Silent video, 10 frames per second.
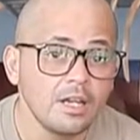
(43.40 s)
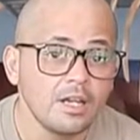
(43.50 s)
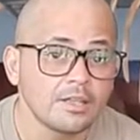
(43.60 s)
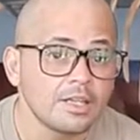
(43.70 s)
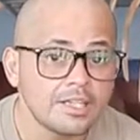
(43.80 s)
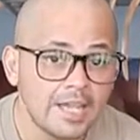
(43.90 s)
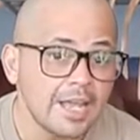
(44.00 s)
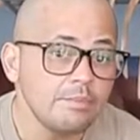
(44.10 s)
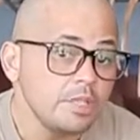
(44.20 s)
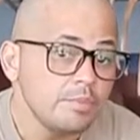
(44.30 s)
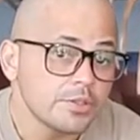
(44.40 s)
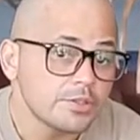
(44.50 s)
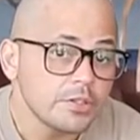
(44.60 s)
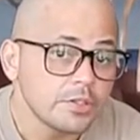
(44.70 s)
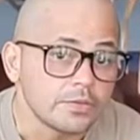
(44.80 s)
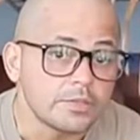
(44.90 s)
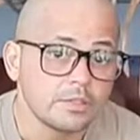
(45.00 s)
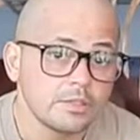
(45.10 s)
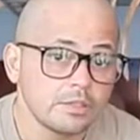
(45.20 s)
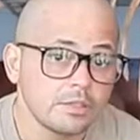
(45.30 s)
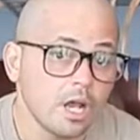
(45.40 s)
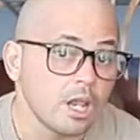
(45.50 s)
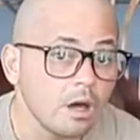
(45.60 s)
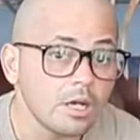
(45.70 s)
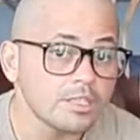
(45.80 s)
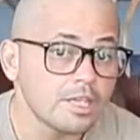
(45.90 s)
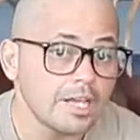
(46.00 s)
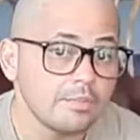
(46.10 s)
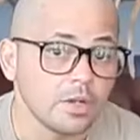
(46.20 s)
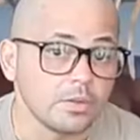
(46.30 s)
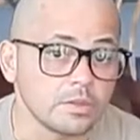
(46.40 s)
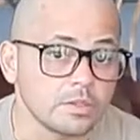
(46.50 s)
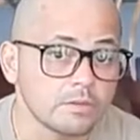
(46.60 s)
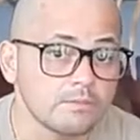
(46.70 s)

that can be preserved alongside bones.